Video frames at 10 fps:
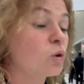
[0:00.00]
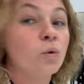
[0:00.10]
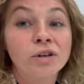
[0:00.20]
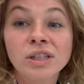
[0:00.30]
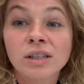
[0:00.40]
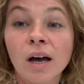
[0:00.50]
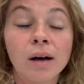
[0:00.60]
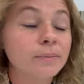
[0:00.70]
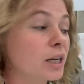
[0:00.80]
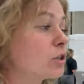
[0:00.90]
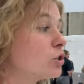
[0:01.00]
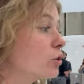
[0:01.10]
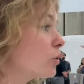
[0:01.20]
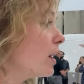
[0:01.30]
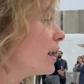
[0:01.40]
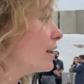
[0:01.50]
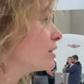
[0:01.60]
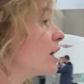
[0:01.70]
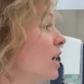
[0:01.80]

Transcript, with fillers: coarse um, textured grass.